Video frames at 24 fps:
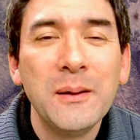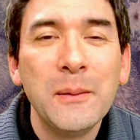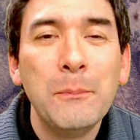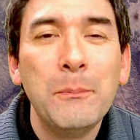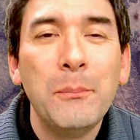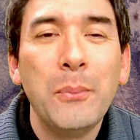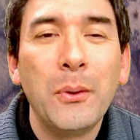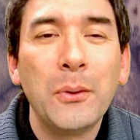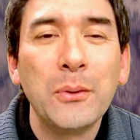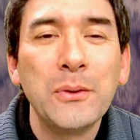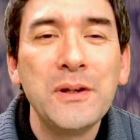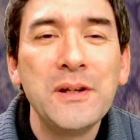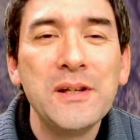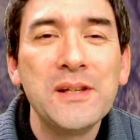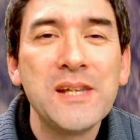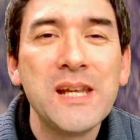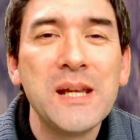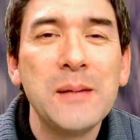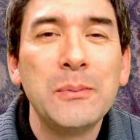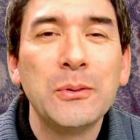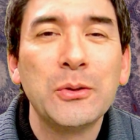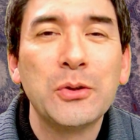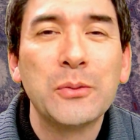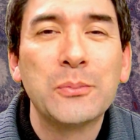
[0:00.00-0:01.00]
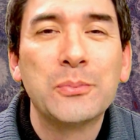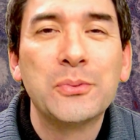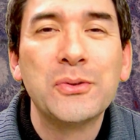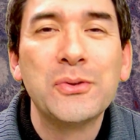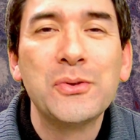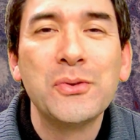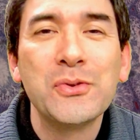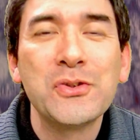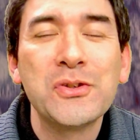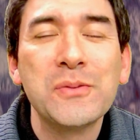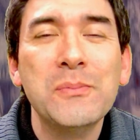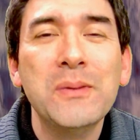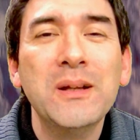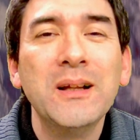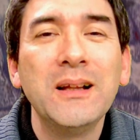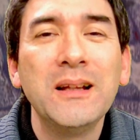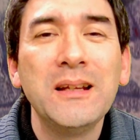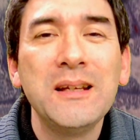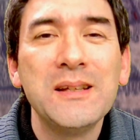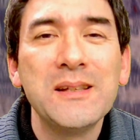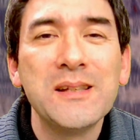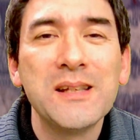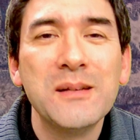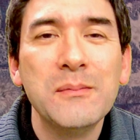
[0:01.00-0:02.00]
body is able to produce
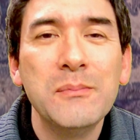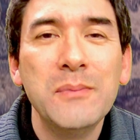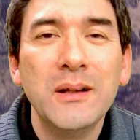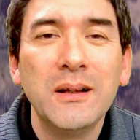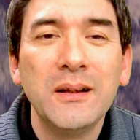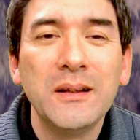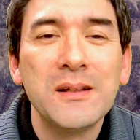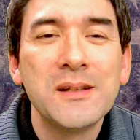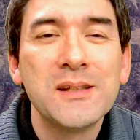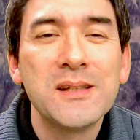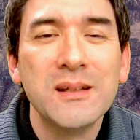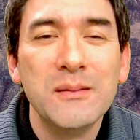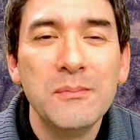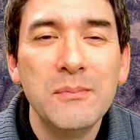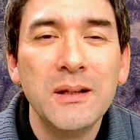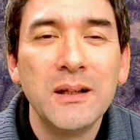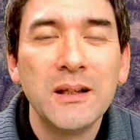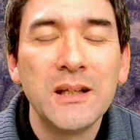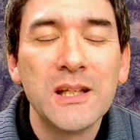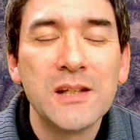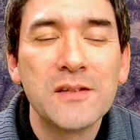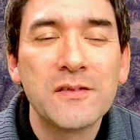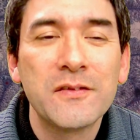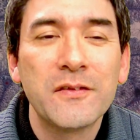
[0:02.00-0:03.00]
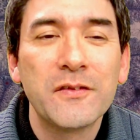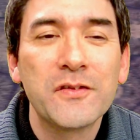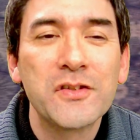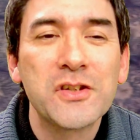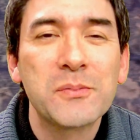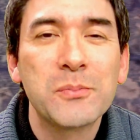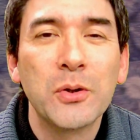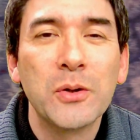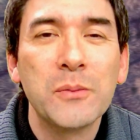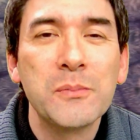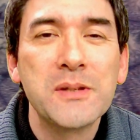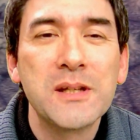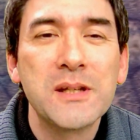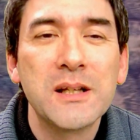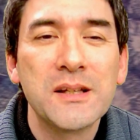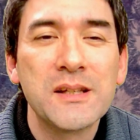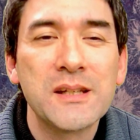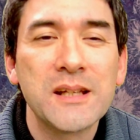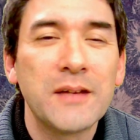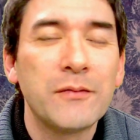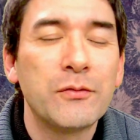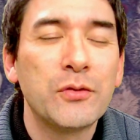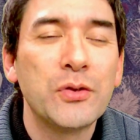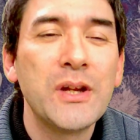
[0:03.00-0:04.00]
millions and millions and millions of sperm cells
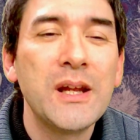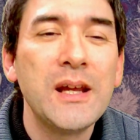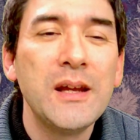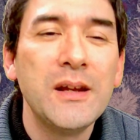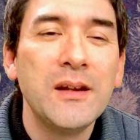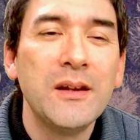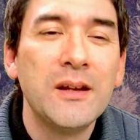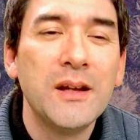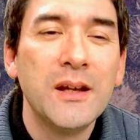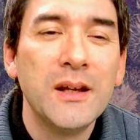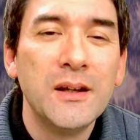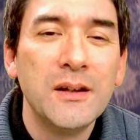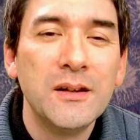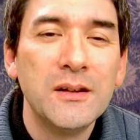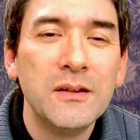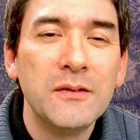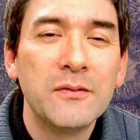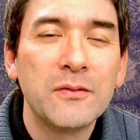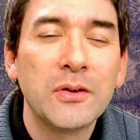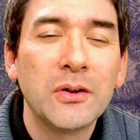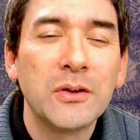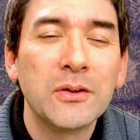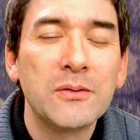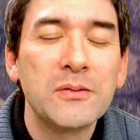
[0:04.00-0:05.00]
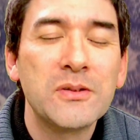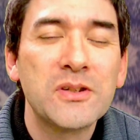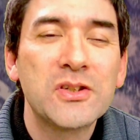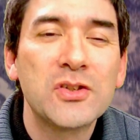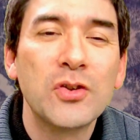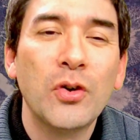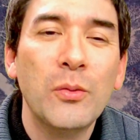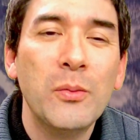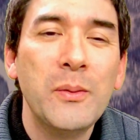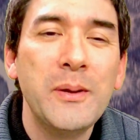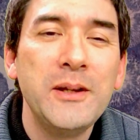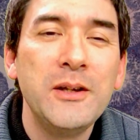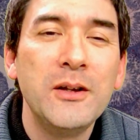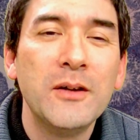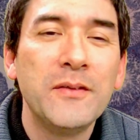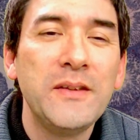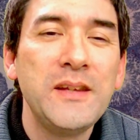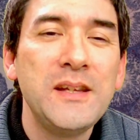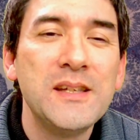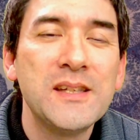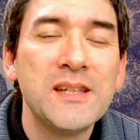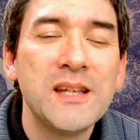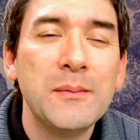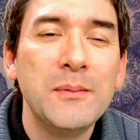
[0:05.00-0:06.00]
every day. You've got so many of
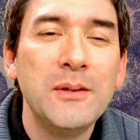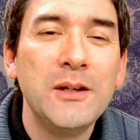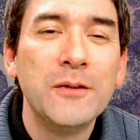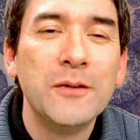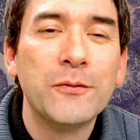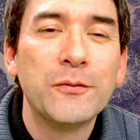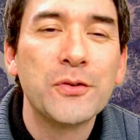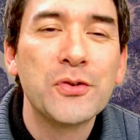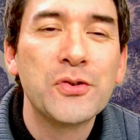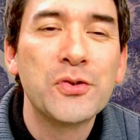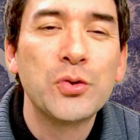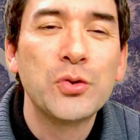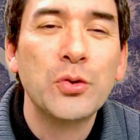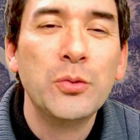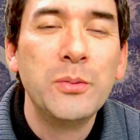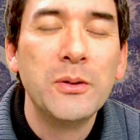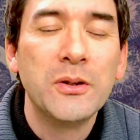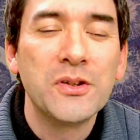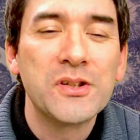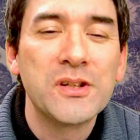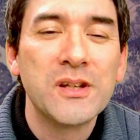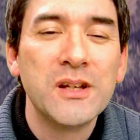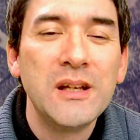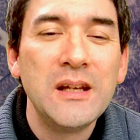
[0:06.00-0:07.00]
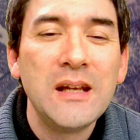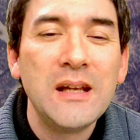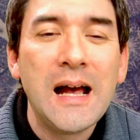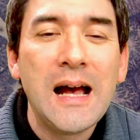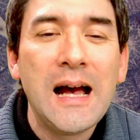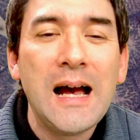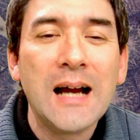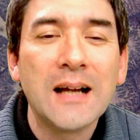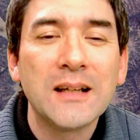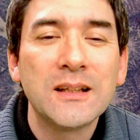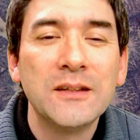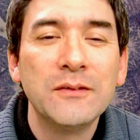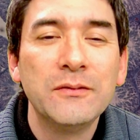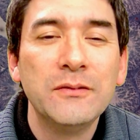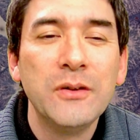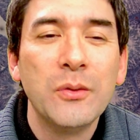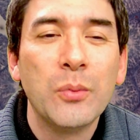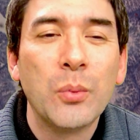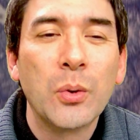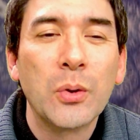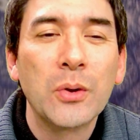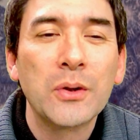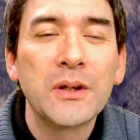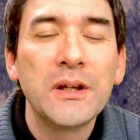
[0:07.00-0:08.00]
these seminiferous tubules actively
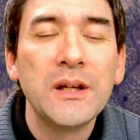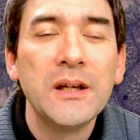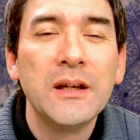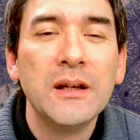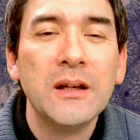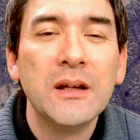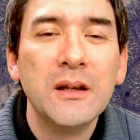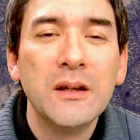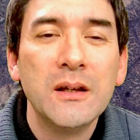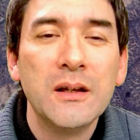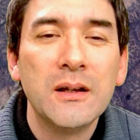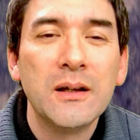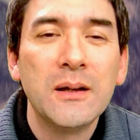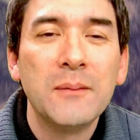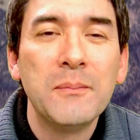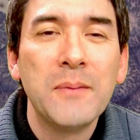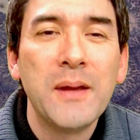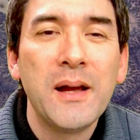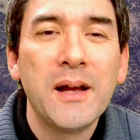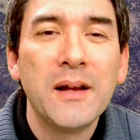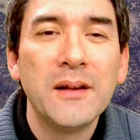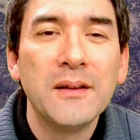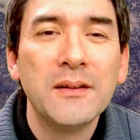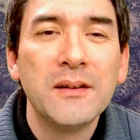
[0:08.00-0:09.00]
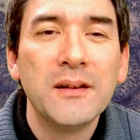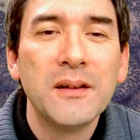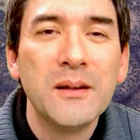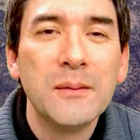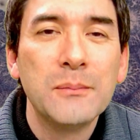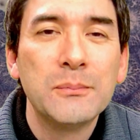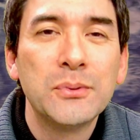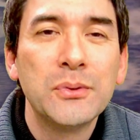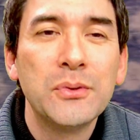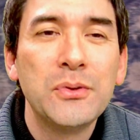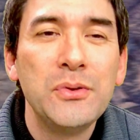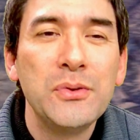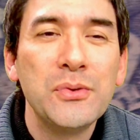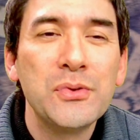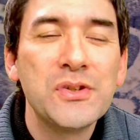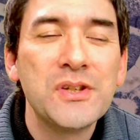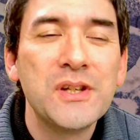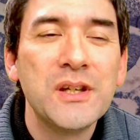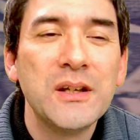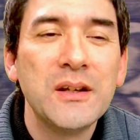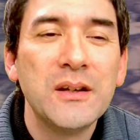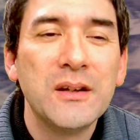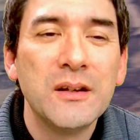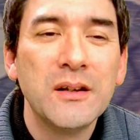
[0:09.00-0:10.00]
working um, and
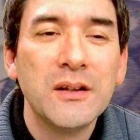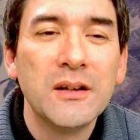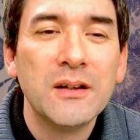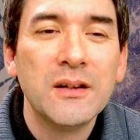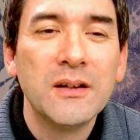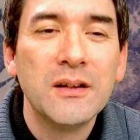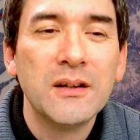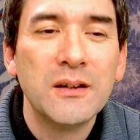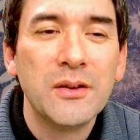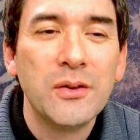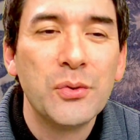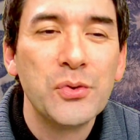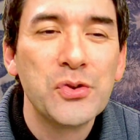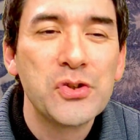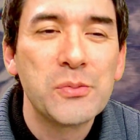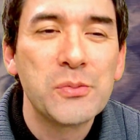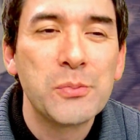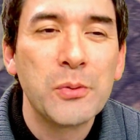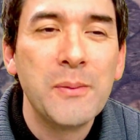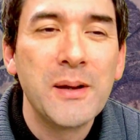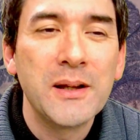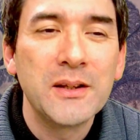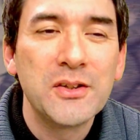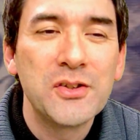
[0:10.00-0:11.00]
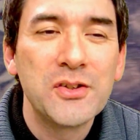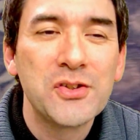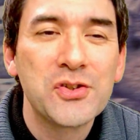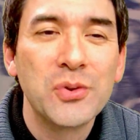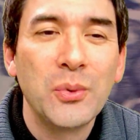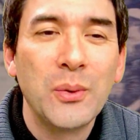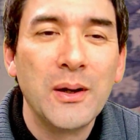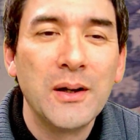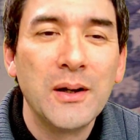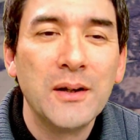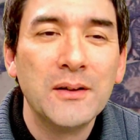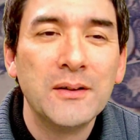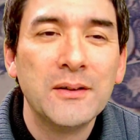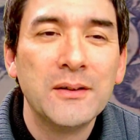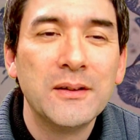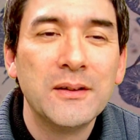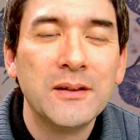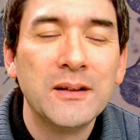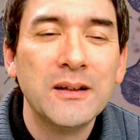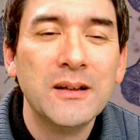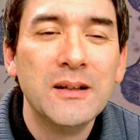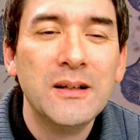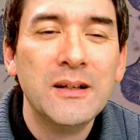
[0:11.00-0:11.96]
producing uh, those spermatozoa yeah